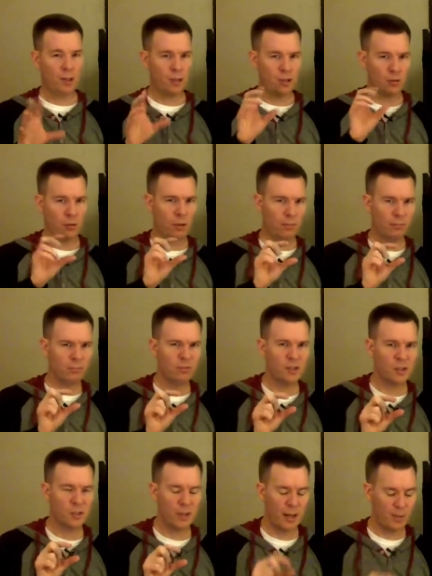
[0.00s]
I just want to
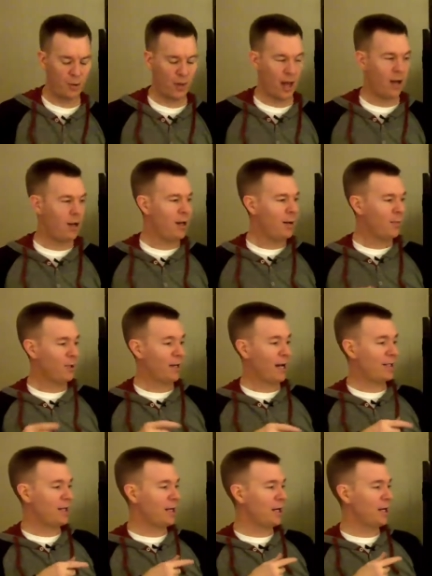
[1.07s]
disclaimer that. But the
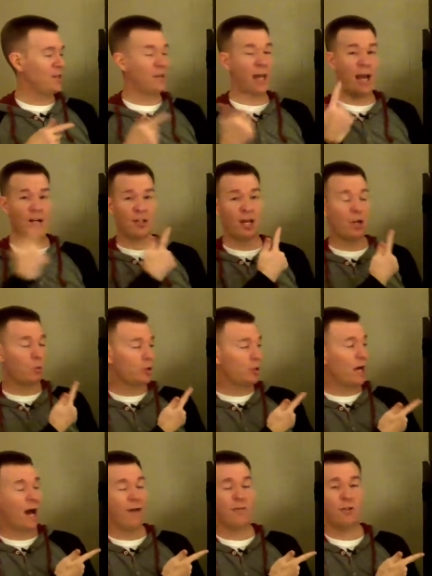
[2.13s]
idea is they actually had
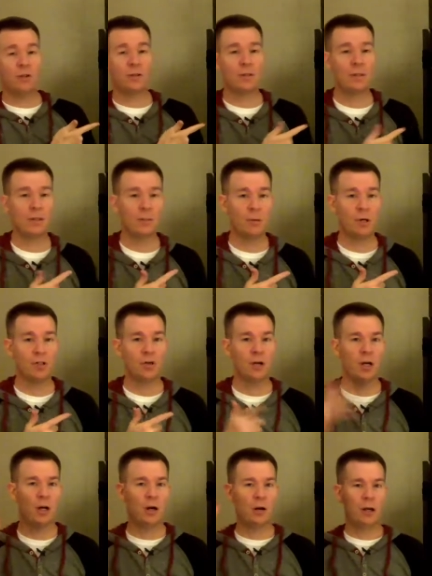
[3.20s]
one live, as you can see in the picture
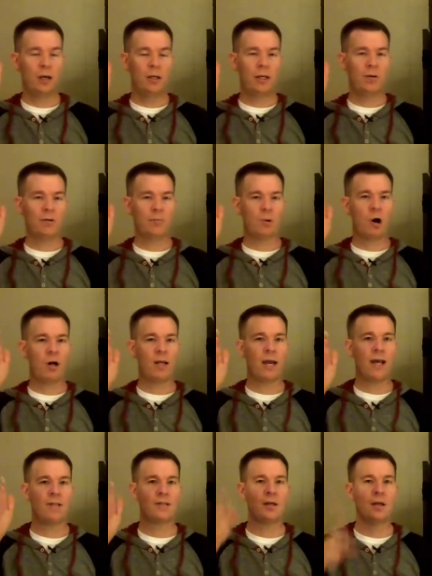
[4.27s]
here, that was
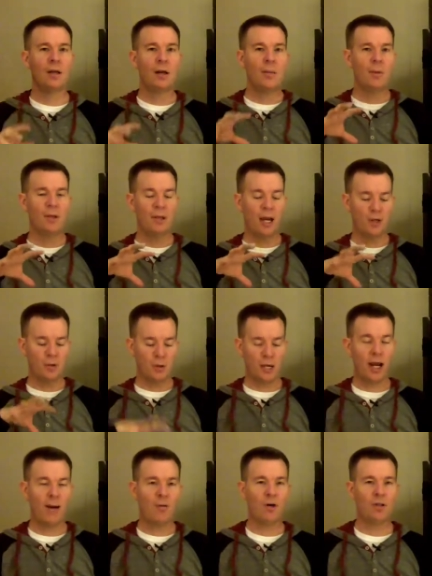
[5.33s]
broadcasting, but the actual
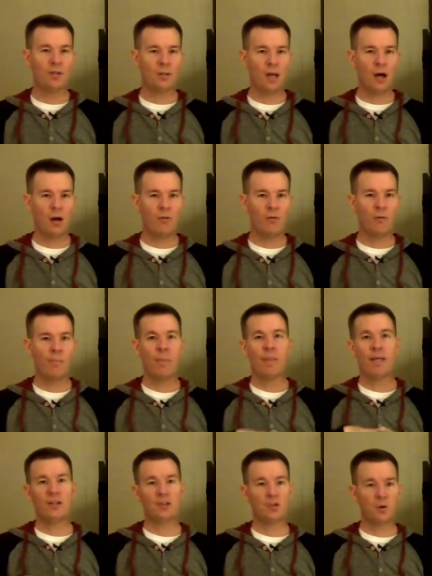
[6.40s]
camera itself
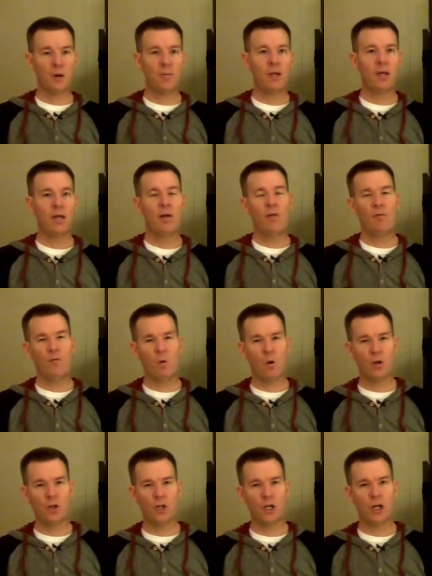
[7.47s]
is streaming
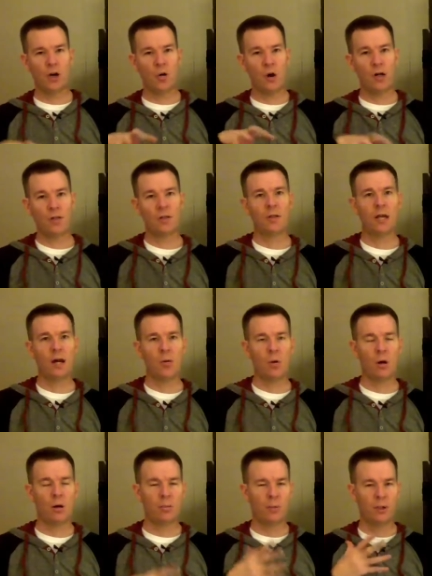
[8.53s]
4G across the
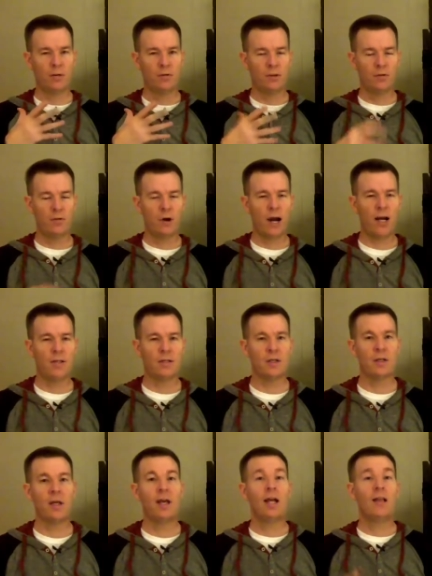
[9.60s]
network. I believe it's Verizon.